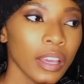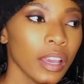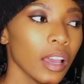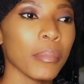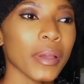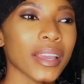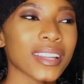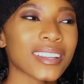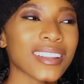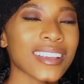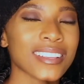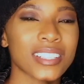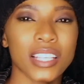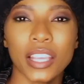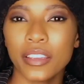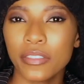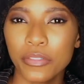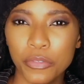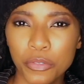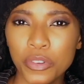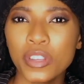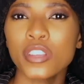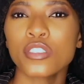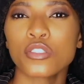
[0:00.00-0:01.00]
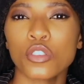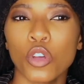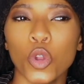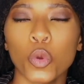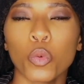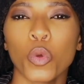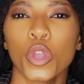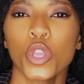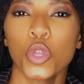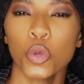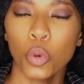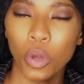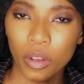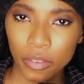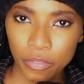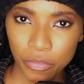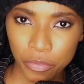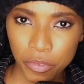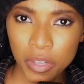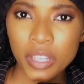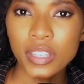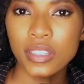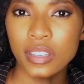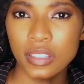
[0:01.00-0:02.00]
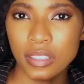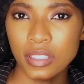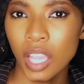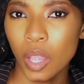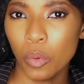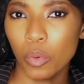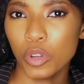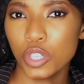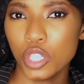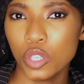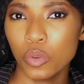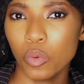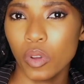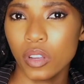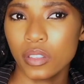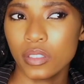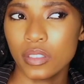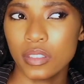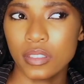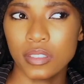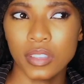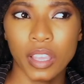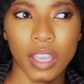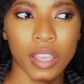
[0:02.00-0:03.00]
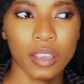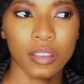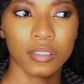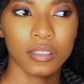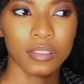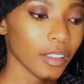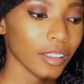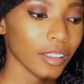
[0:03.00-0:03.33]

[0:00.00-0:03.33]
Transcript: but it's a free zone where you are free to say what you want to say.